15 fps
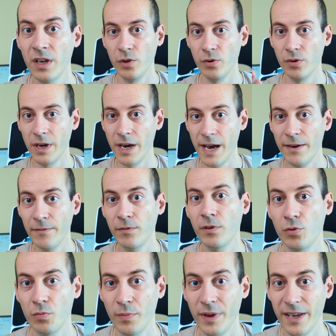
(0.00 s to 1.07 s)
you have
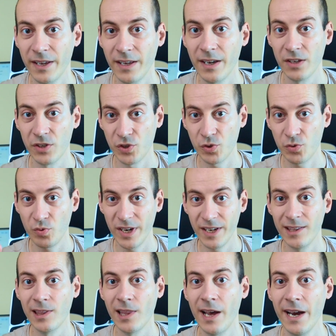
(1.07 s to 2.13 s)
to make a
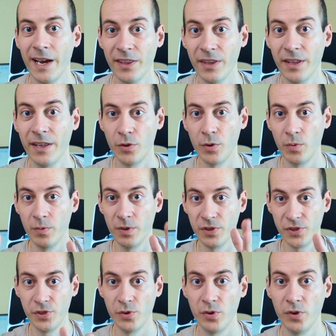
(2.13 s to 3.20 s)
straight line
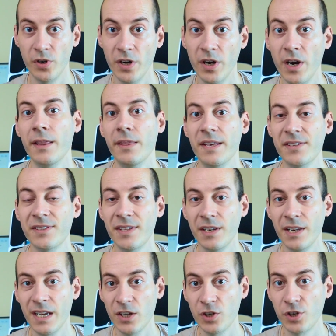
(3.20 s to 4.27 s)
towards your
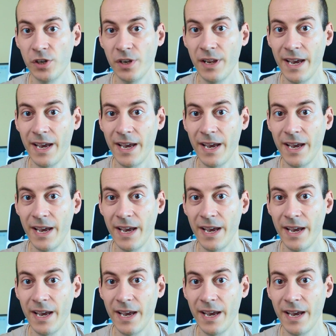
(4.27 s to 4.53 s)
destination,